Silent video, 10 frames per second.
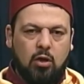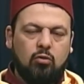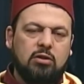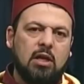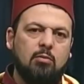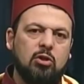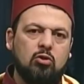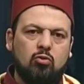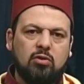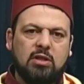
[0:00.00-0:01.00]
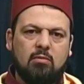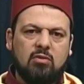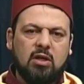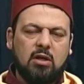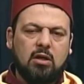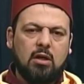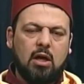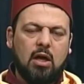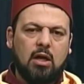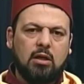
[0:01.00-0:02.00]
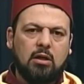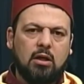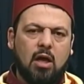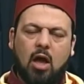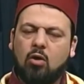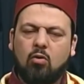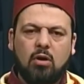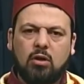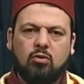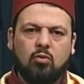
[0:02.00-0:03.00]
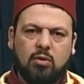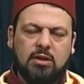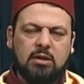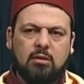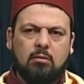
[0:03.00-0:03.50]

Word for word: You tell me to do something and I go and do it.